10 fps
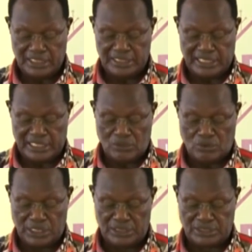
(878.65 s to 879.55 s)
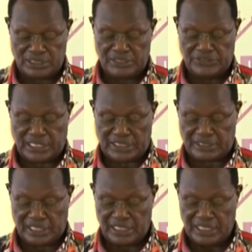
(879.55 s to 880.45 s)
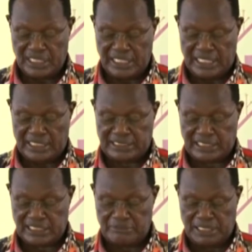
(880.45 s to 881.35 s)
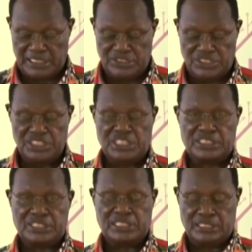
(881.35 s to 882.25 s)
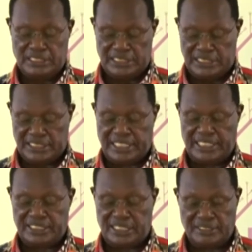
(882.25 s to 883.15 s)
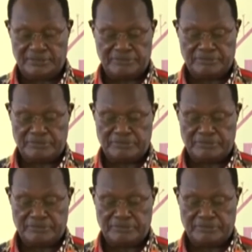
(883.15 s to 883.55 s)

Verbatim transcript: in the railways sector undertaken by engineers in Kenya.